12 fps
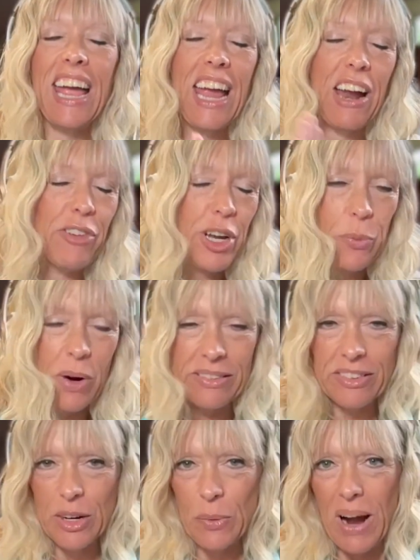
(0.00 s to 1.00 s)
Every once
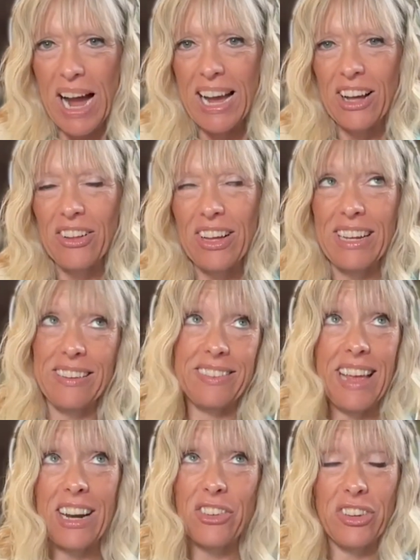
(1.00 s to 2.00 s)
in a while, it's
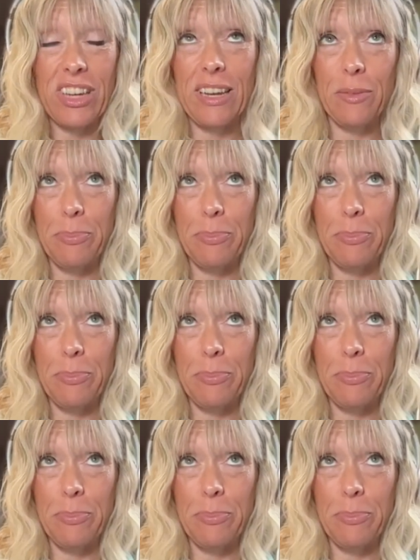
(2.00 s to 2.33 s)
actually